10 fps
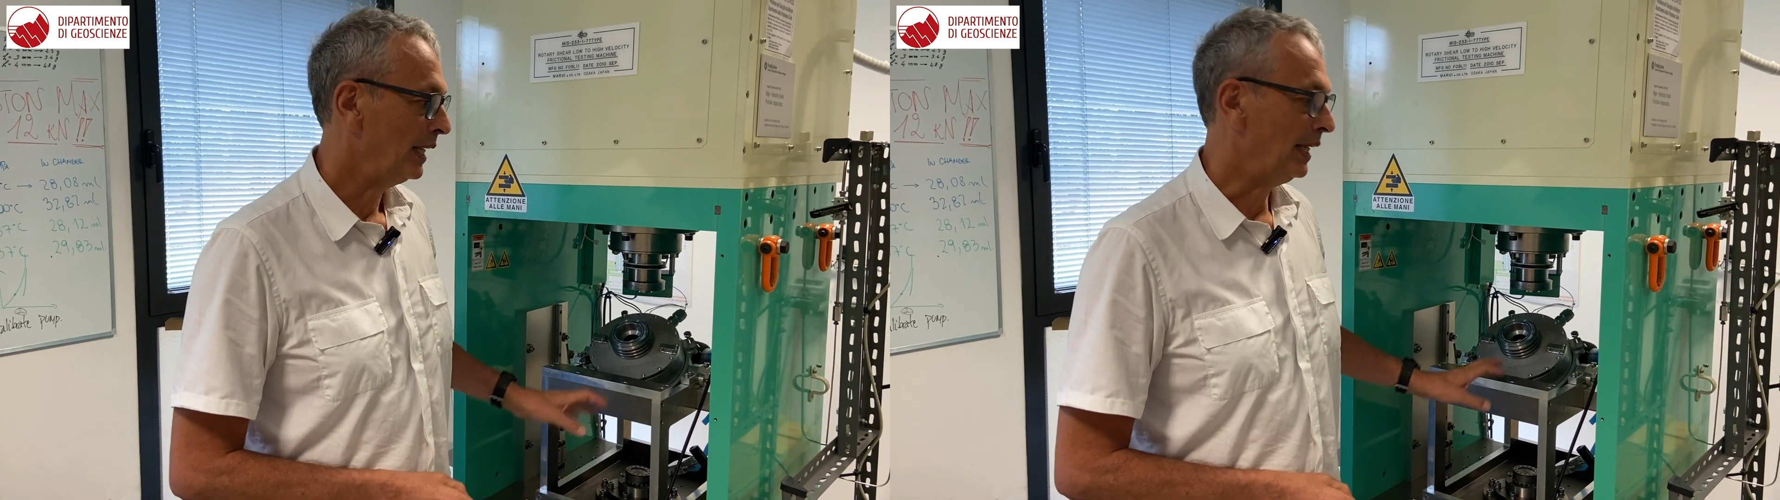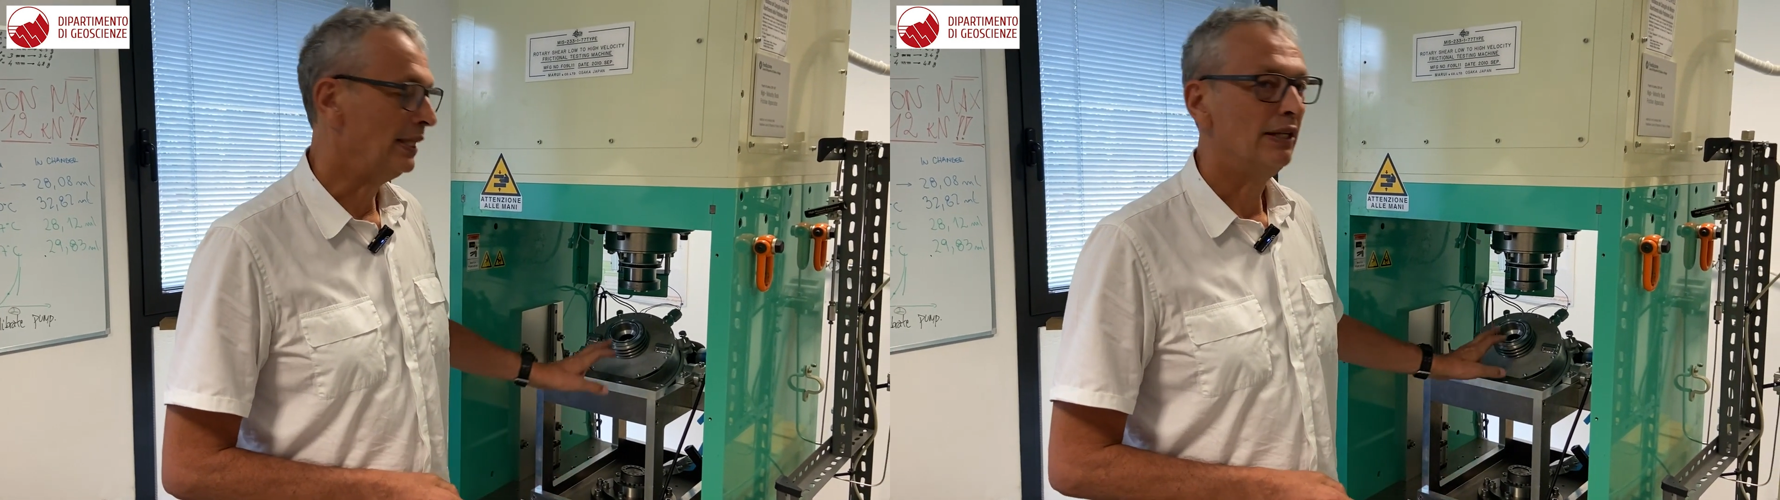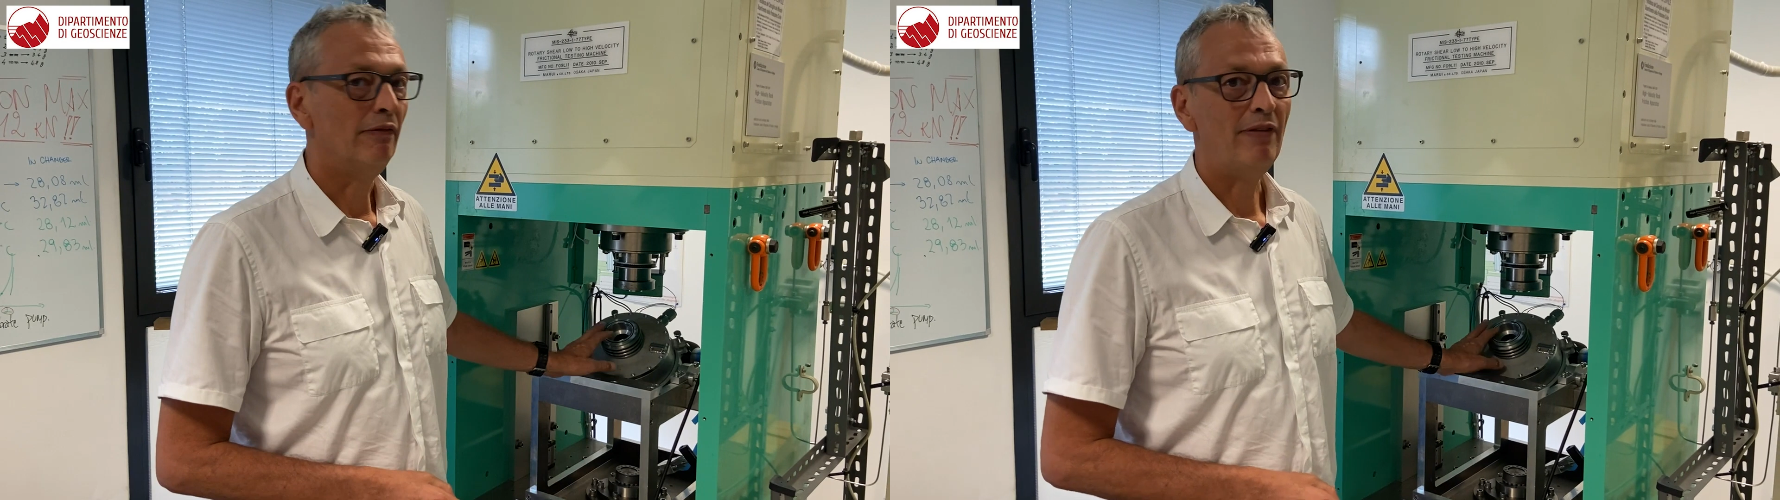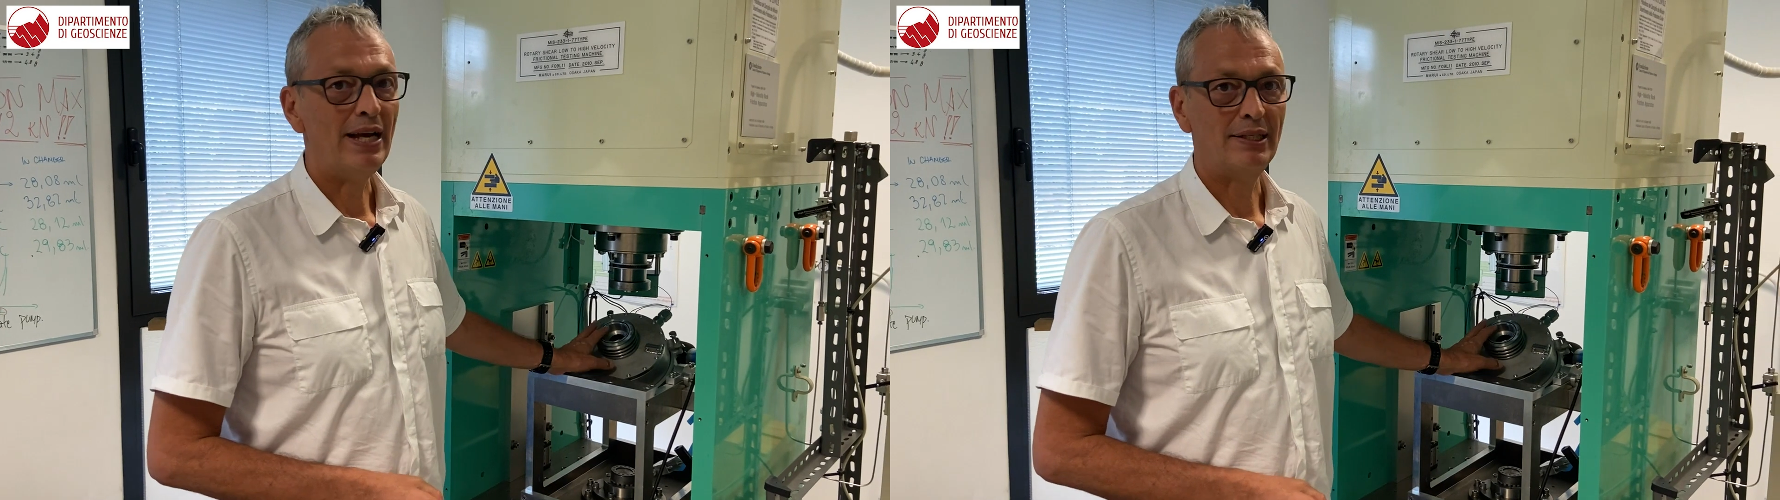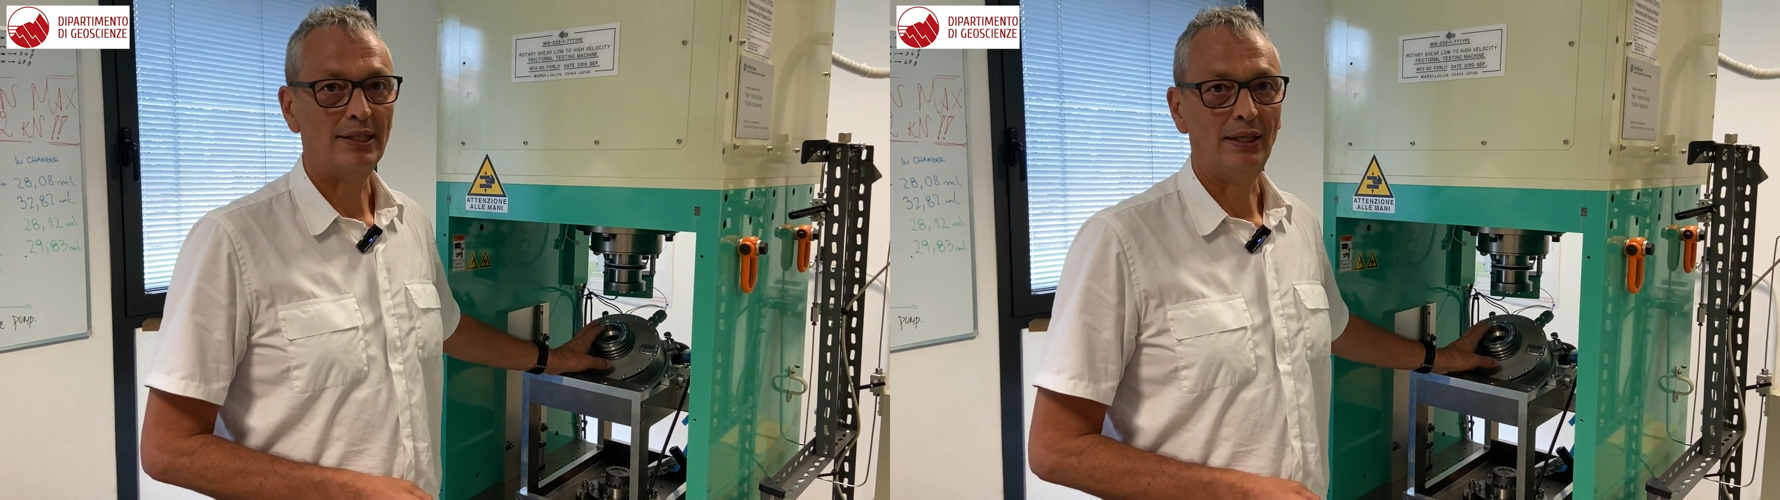in the
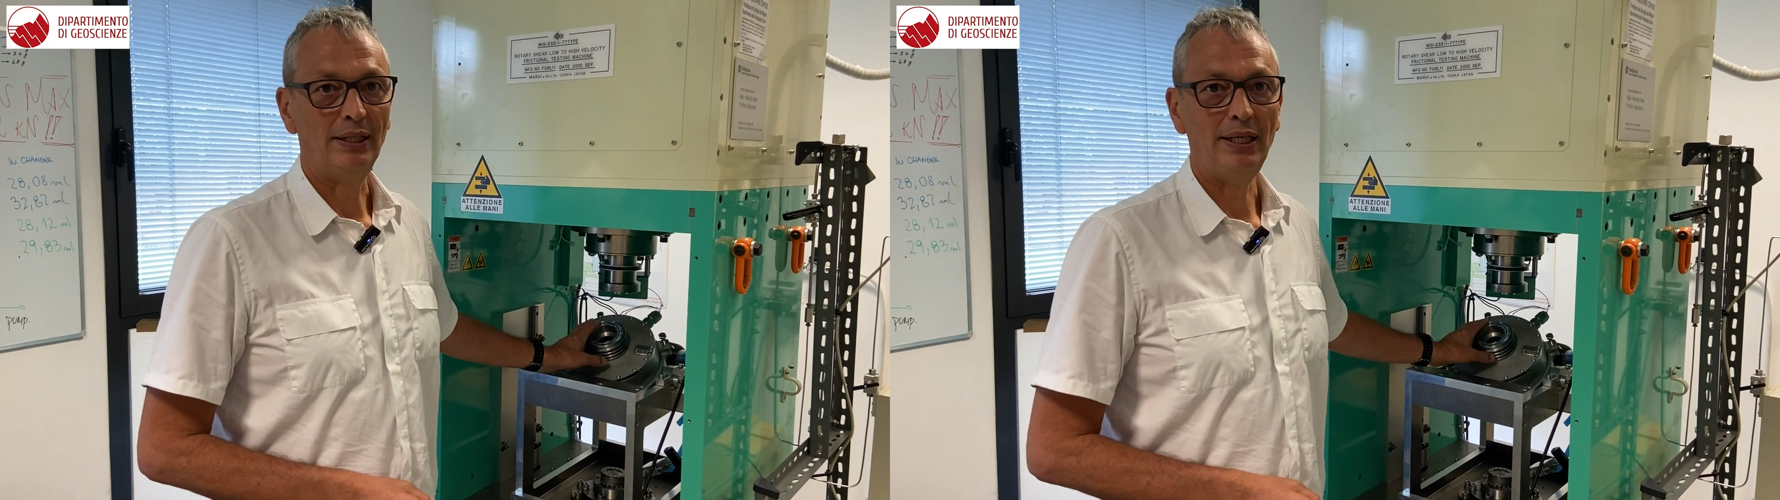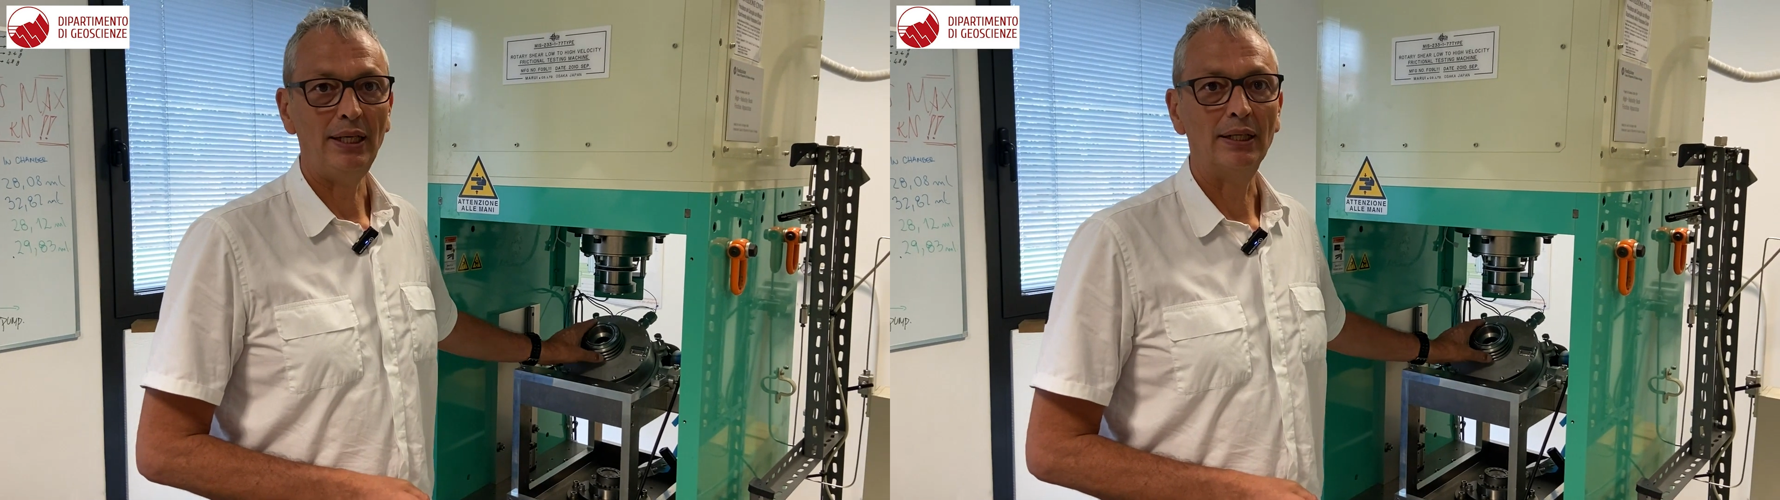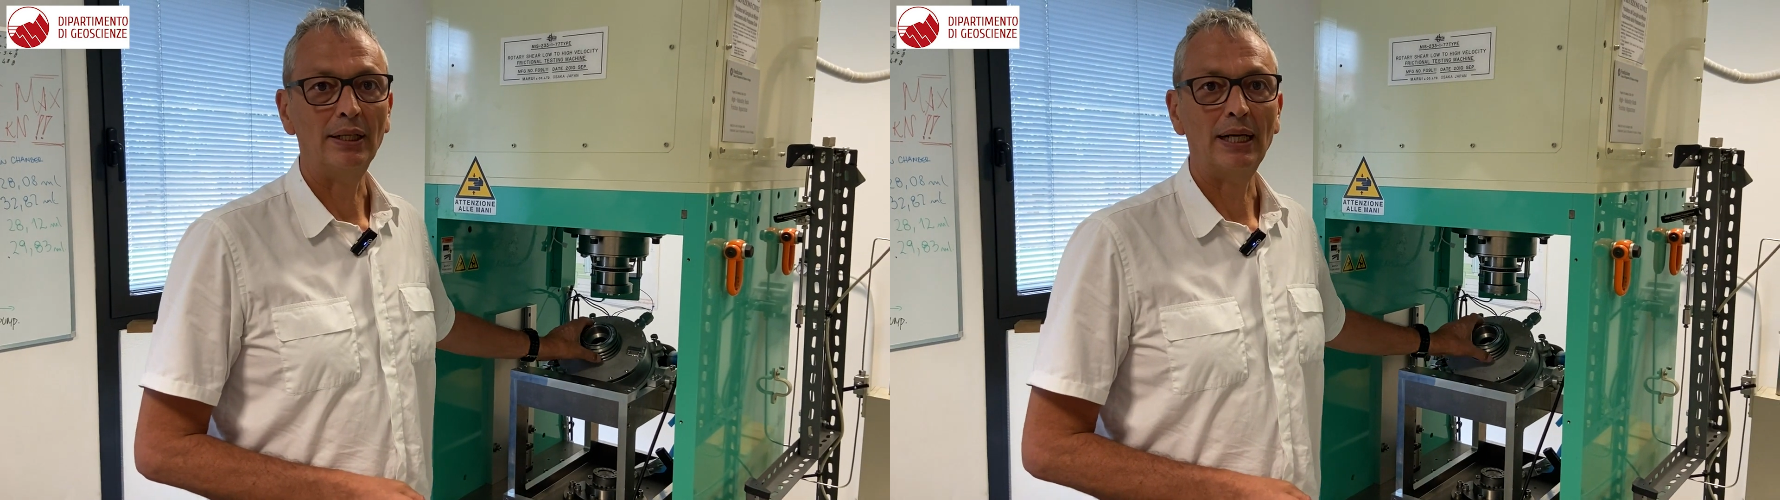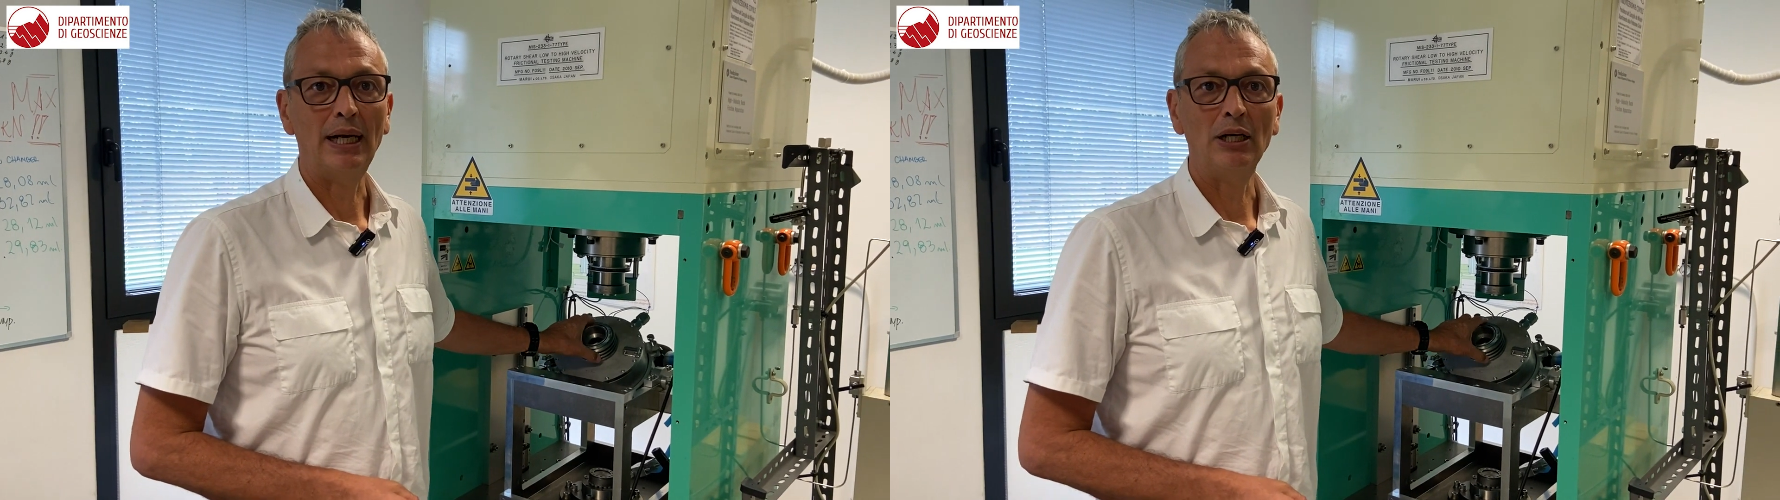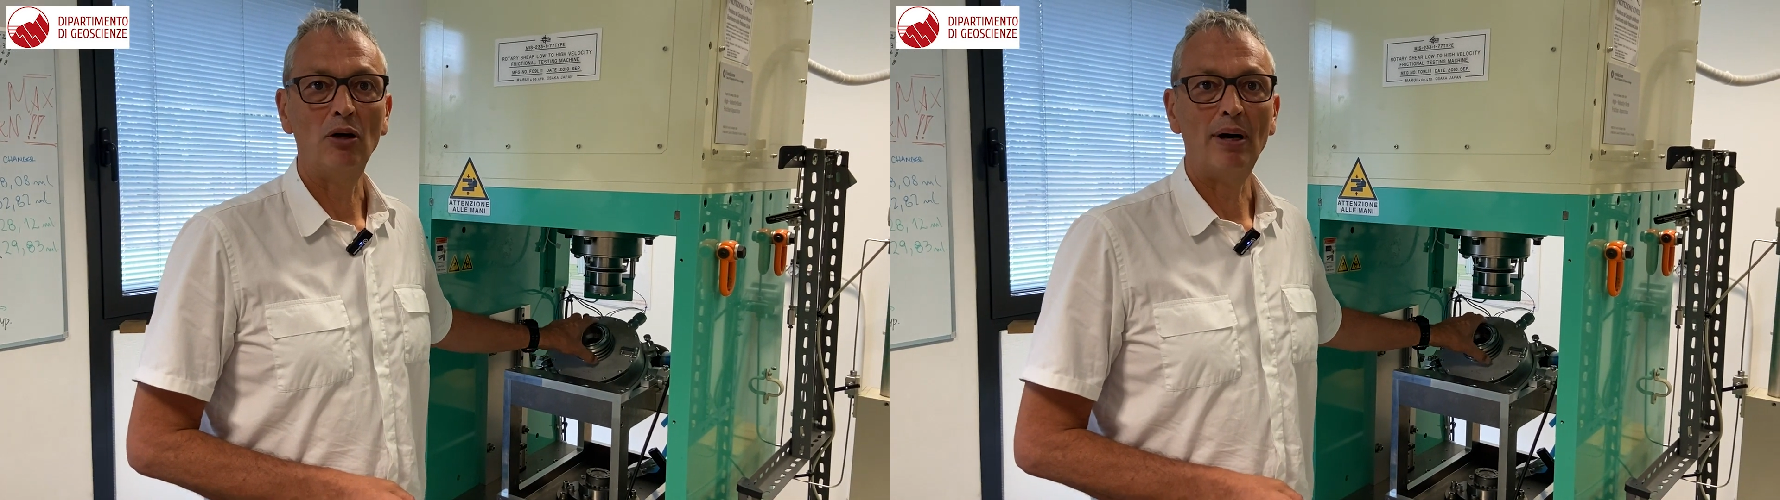vessel here can go